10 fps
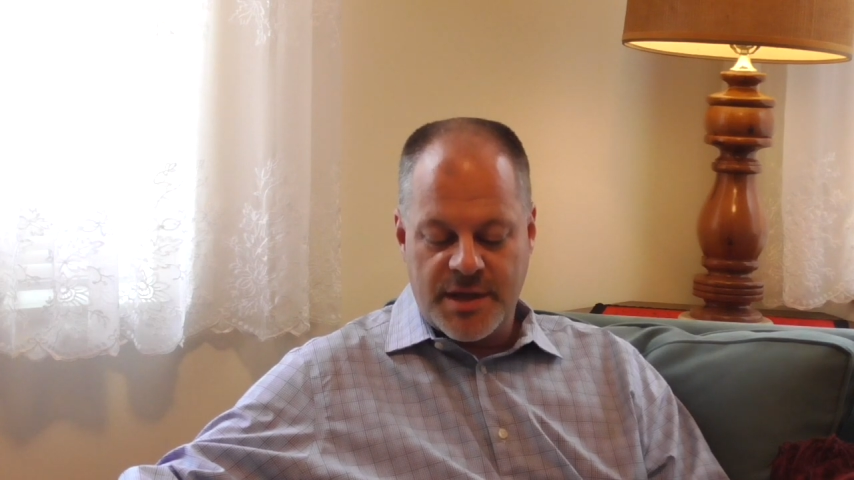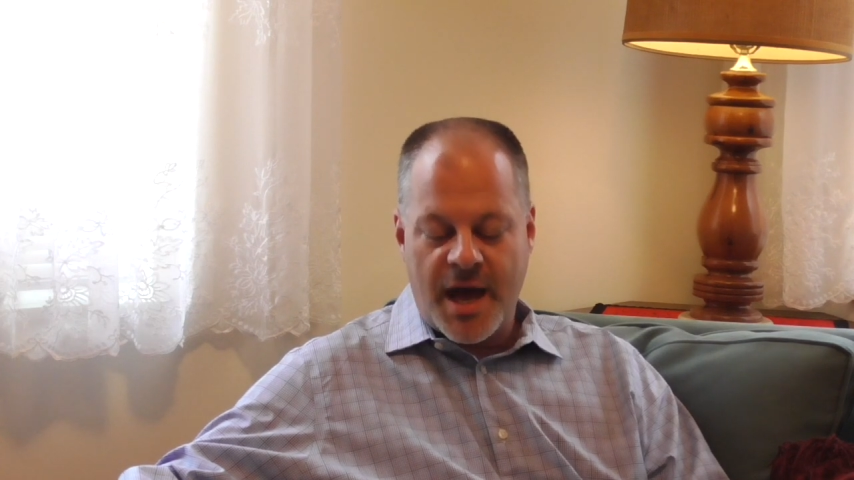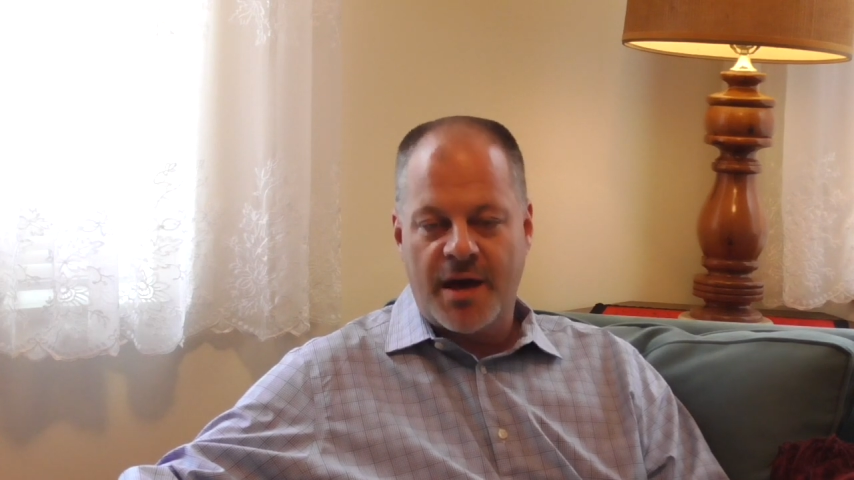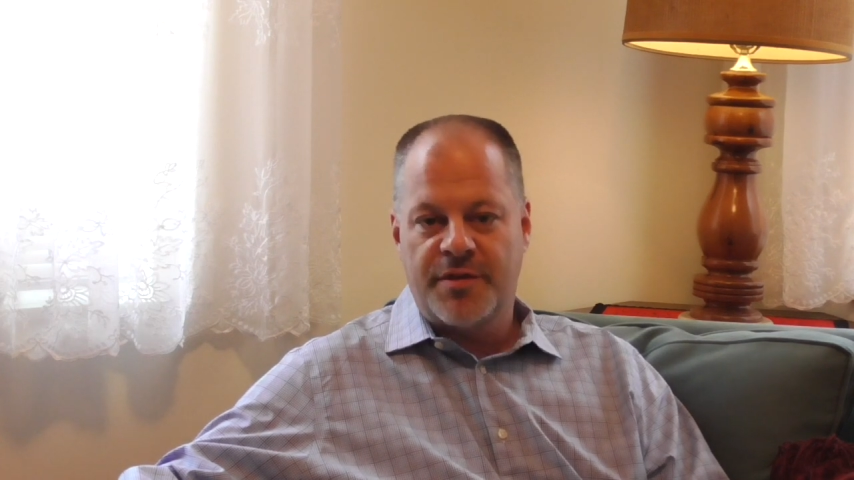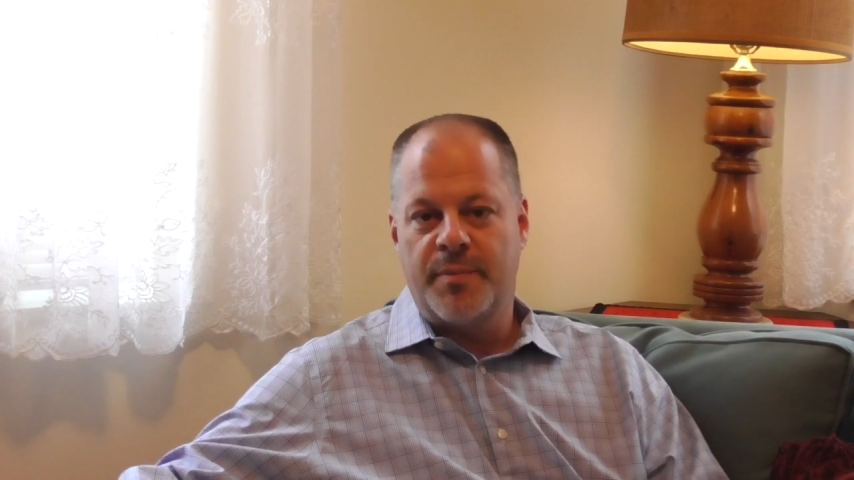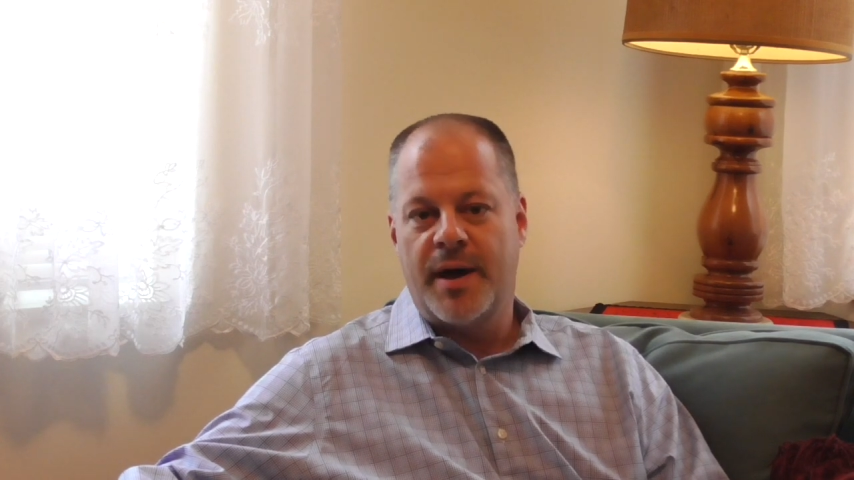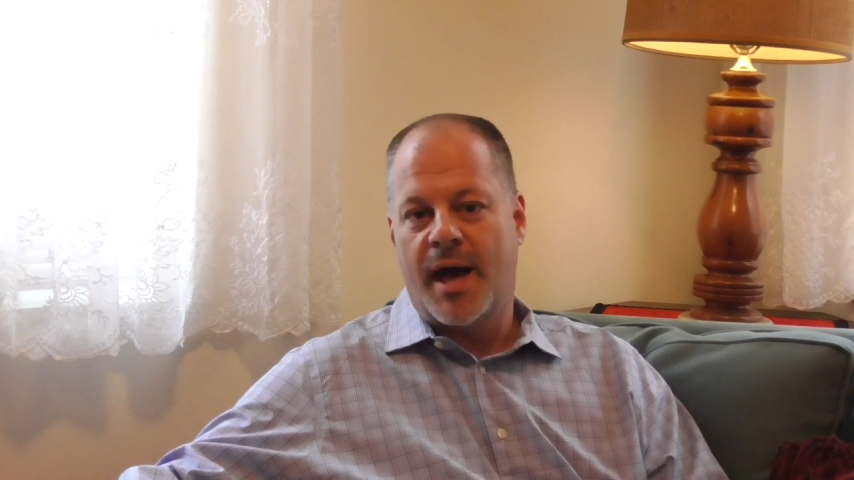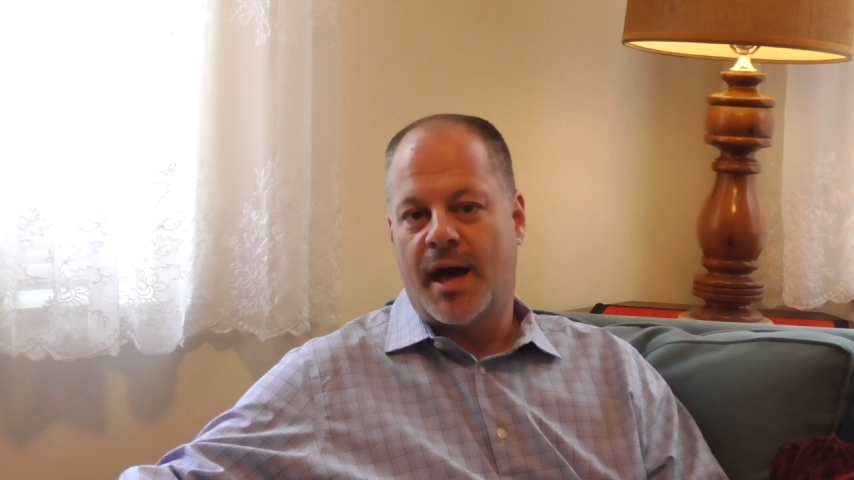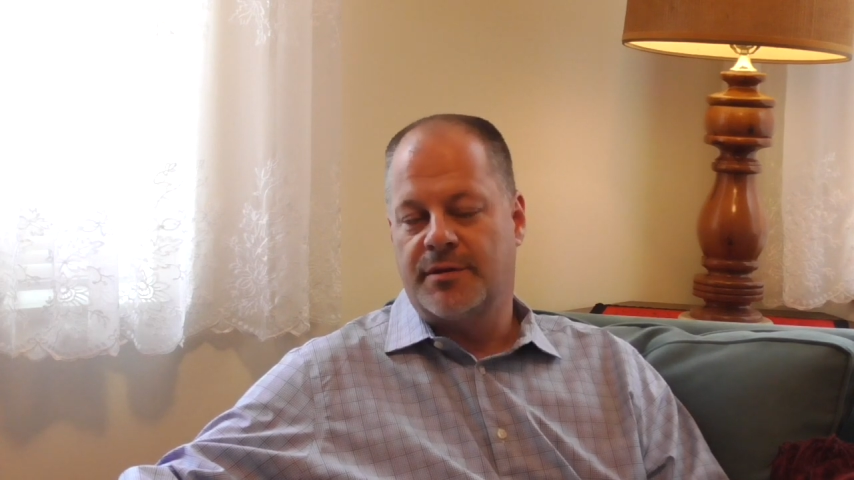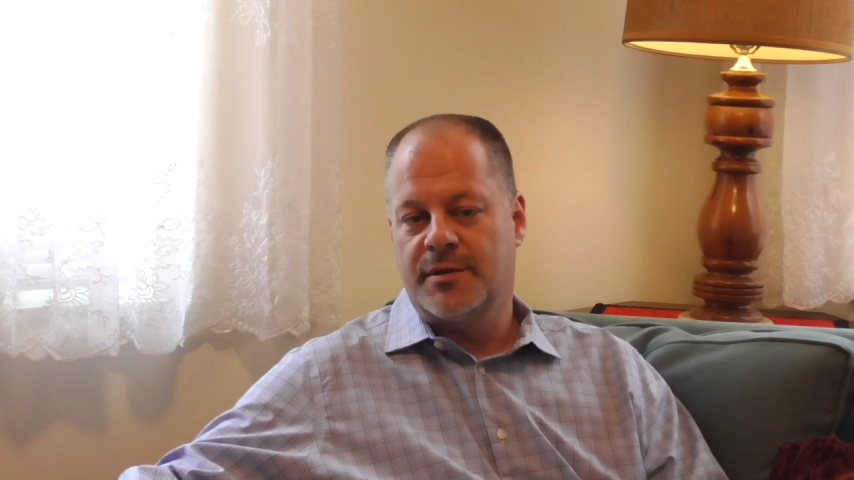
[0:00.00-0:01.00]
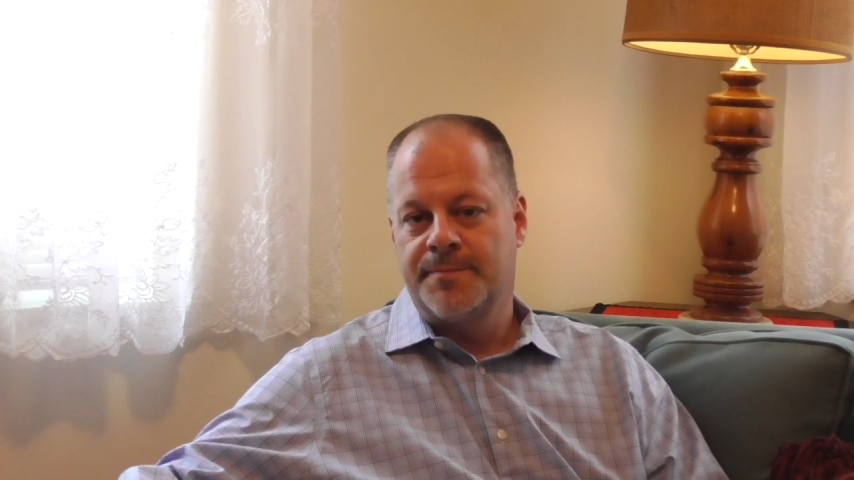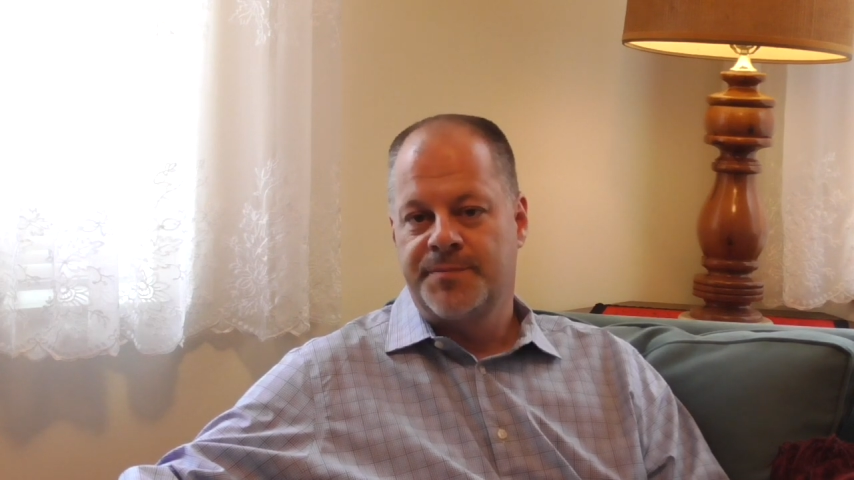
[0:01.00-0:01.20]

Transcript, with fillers: deathbed,